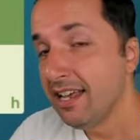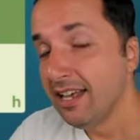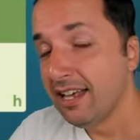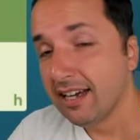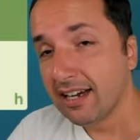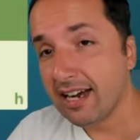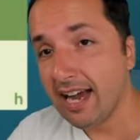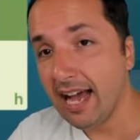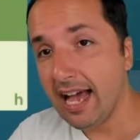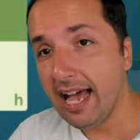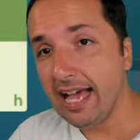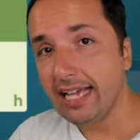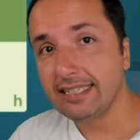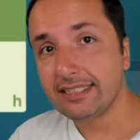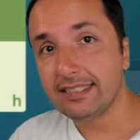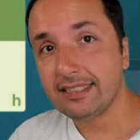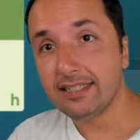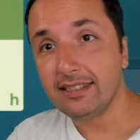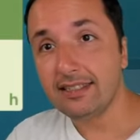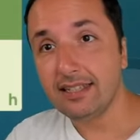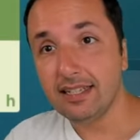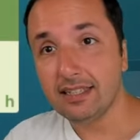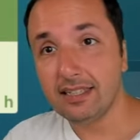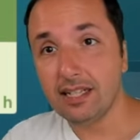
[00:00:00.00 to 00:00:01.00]
Guys, I
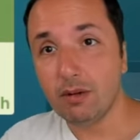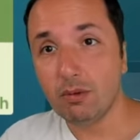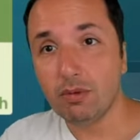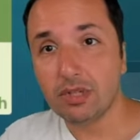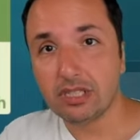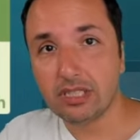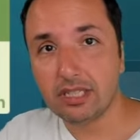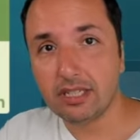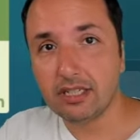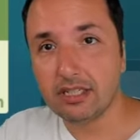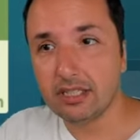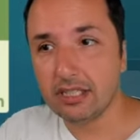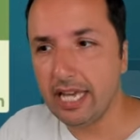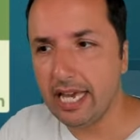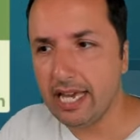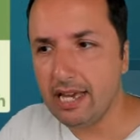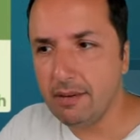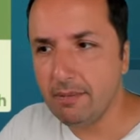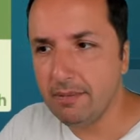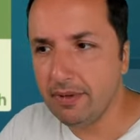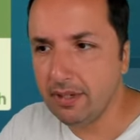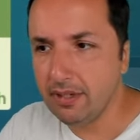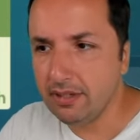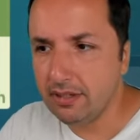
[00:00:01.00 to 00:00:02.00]
think that was a good
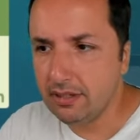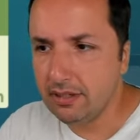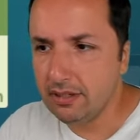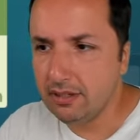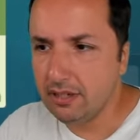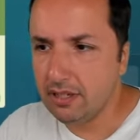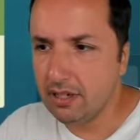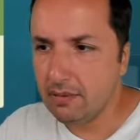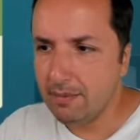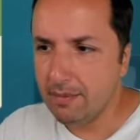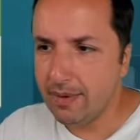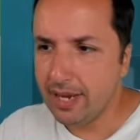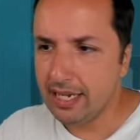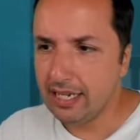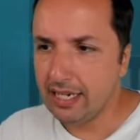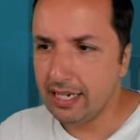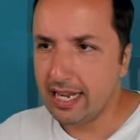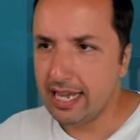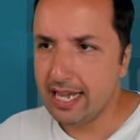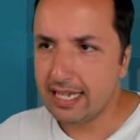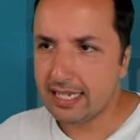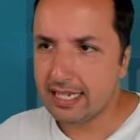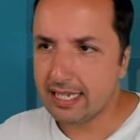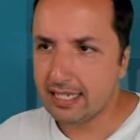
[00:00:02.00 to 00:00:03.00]
game. Uh, the main
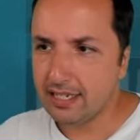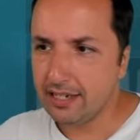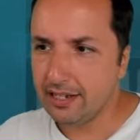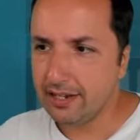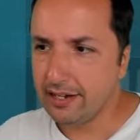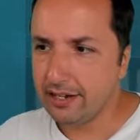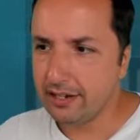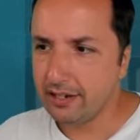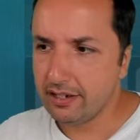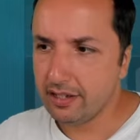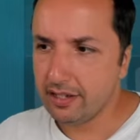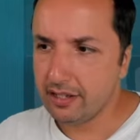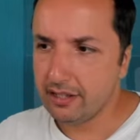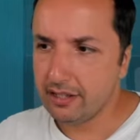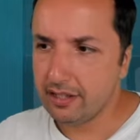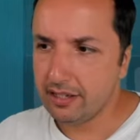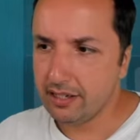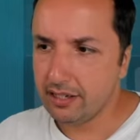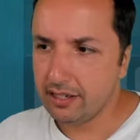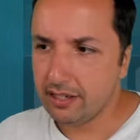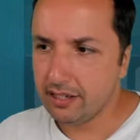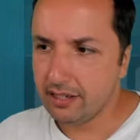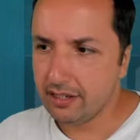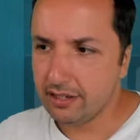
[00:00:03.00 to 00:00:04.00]
lesson here, I
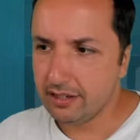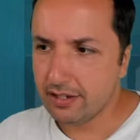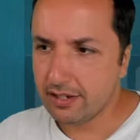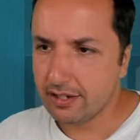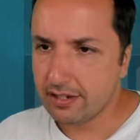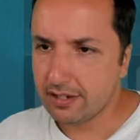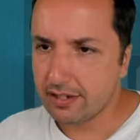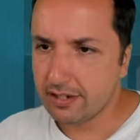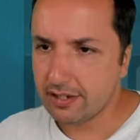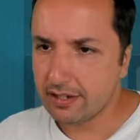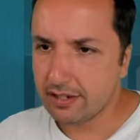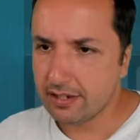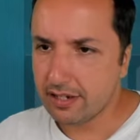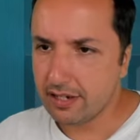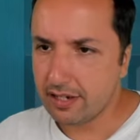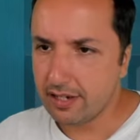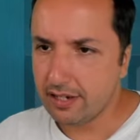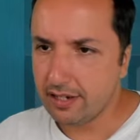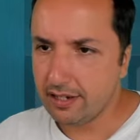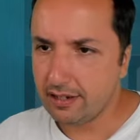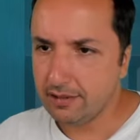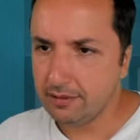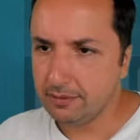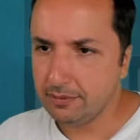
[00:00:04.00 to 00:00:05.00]
think, is
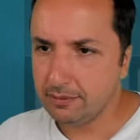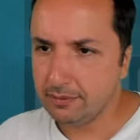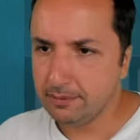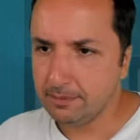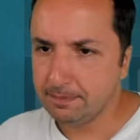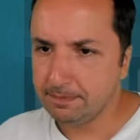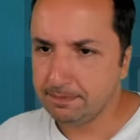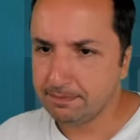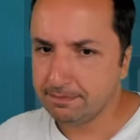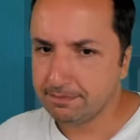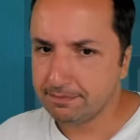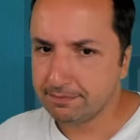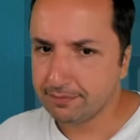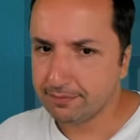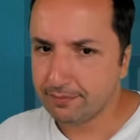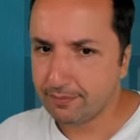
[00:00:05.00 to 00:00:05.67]
um,